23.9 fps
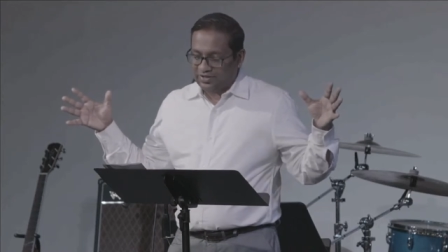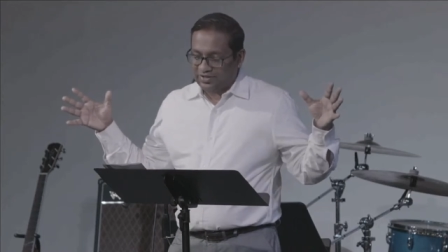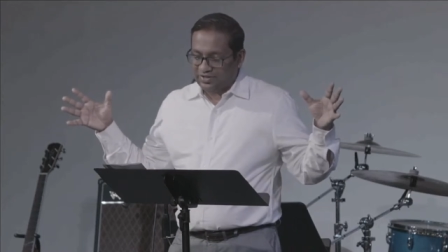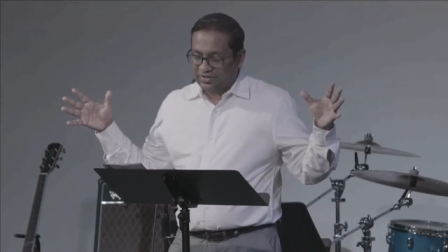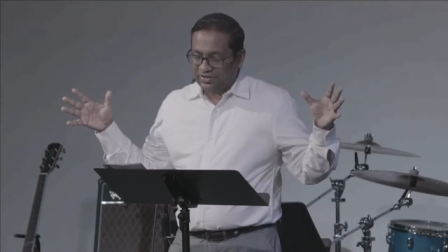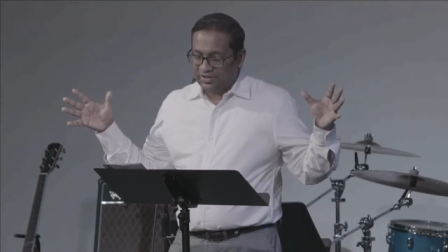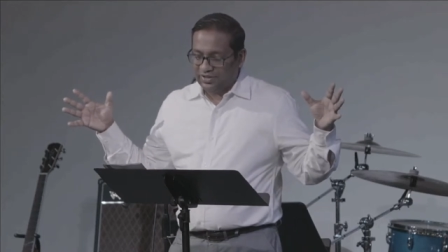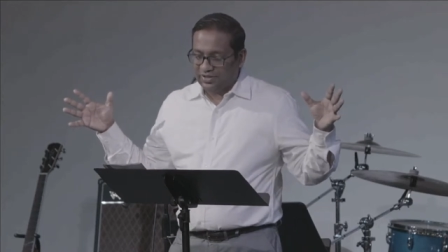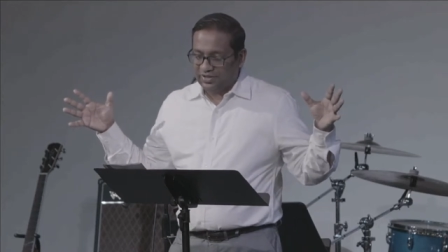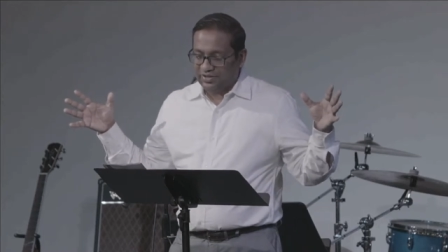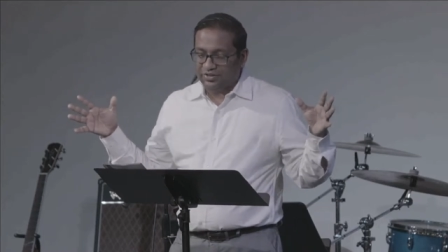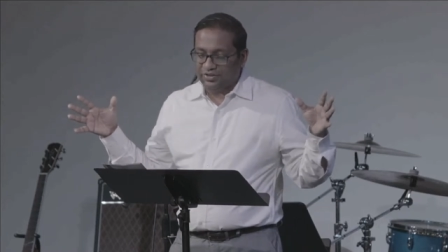
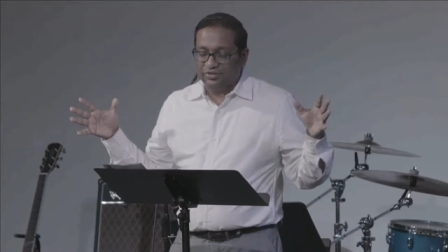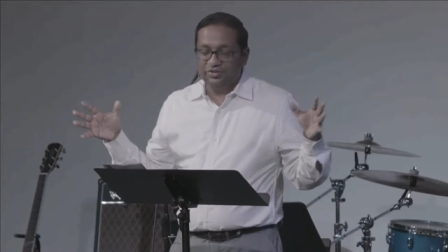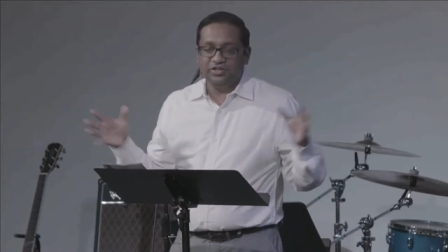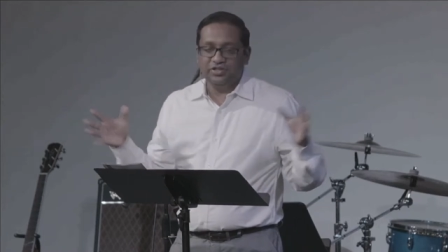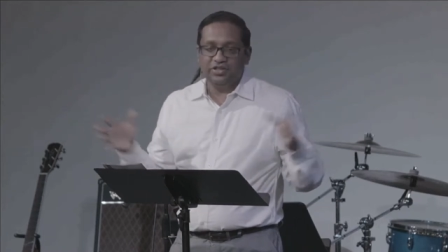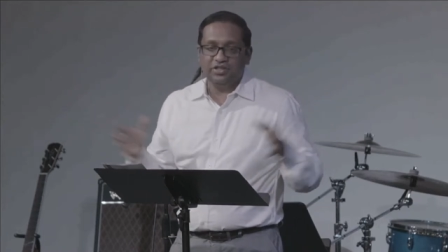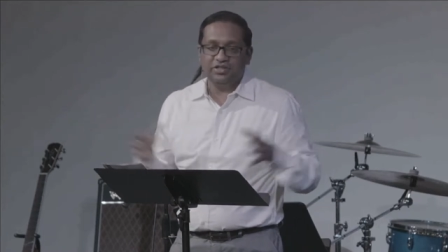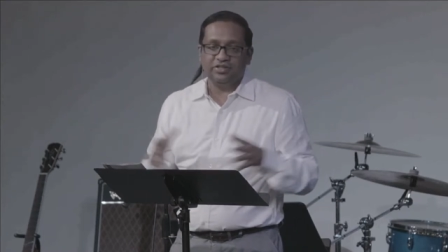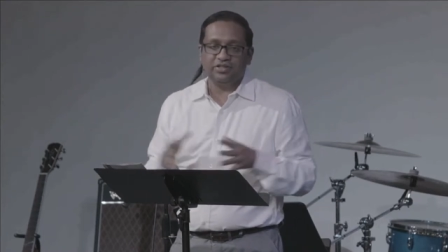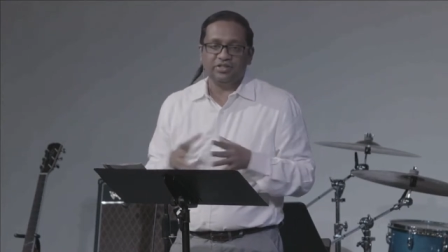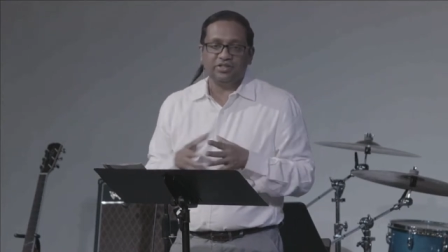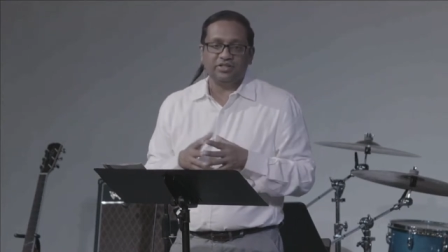Sea, so
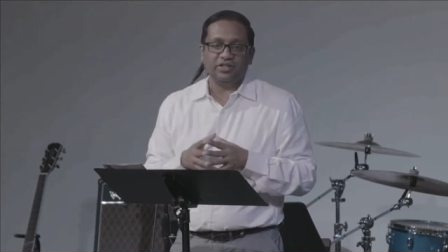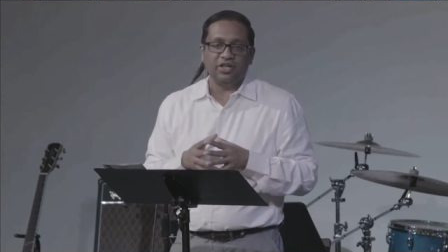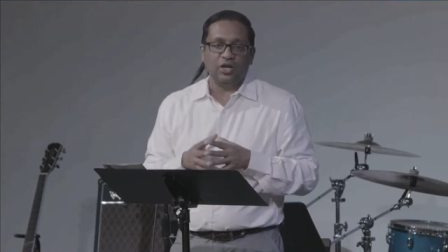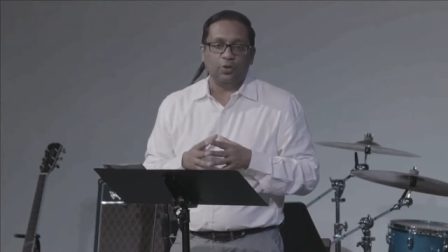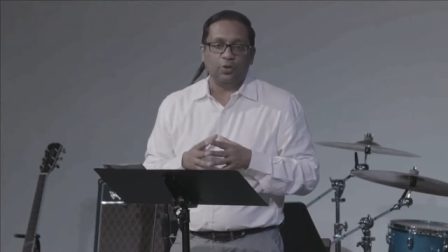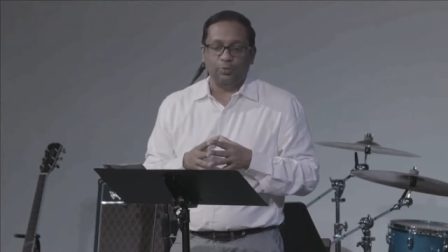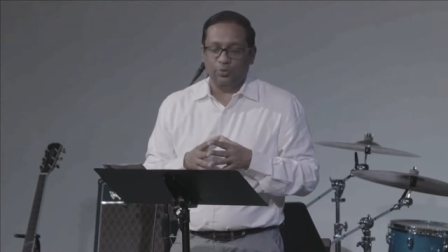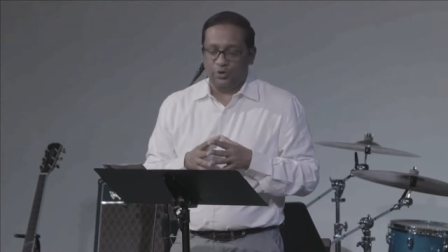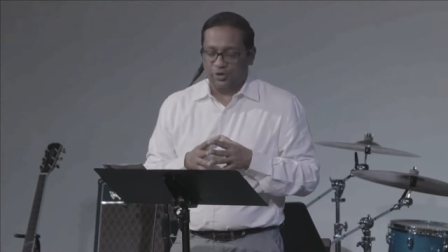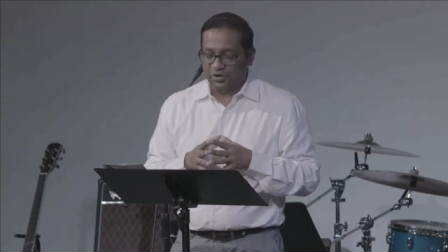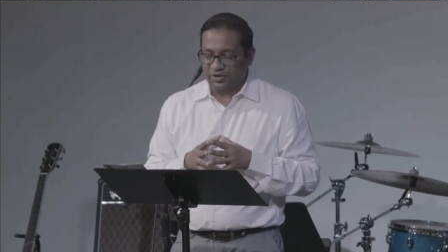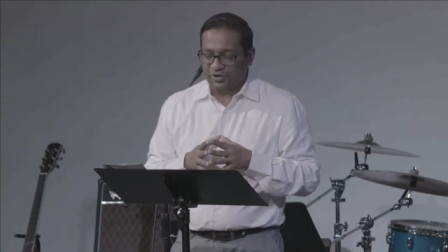Jesus now
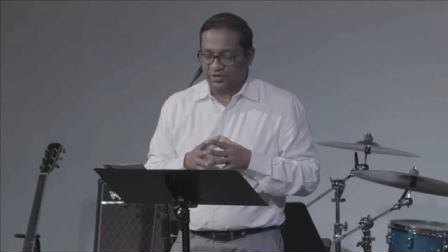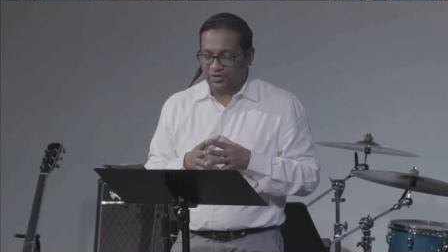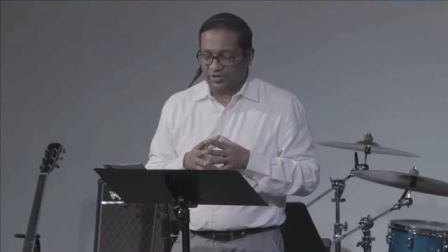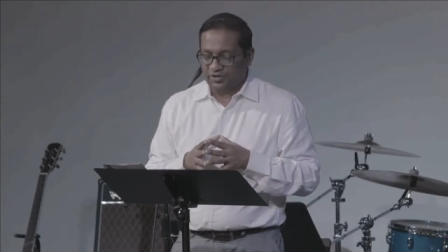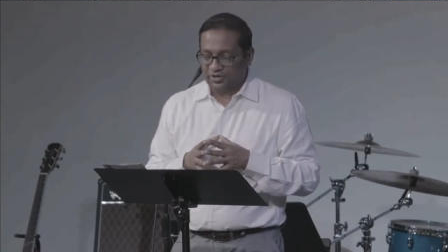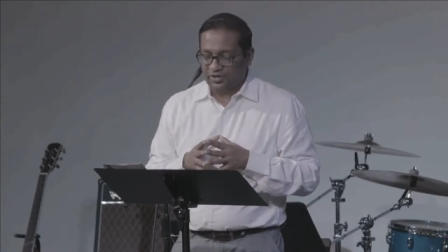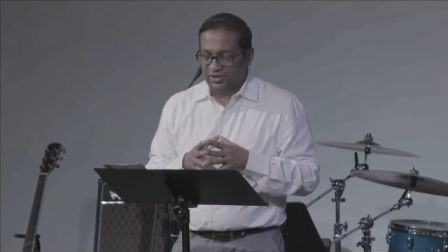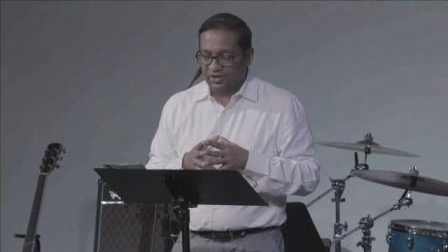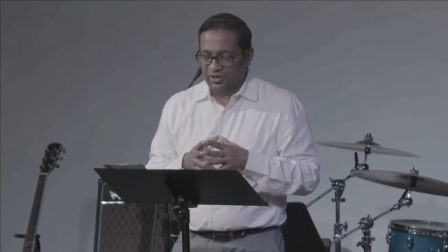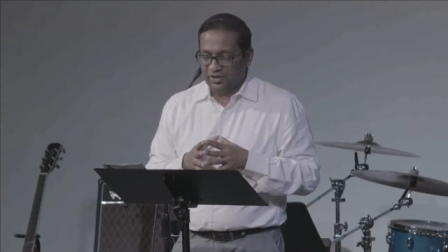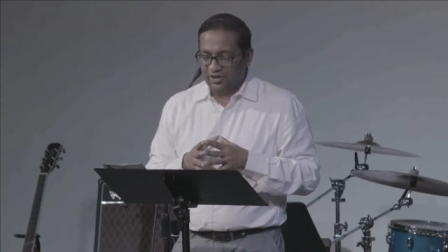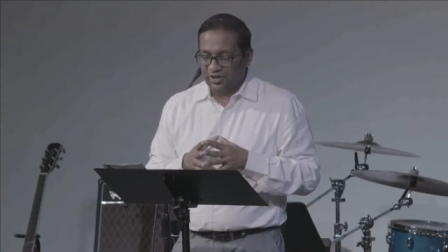parts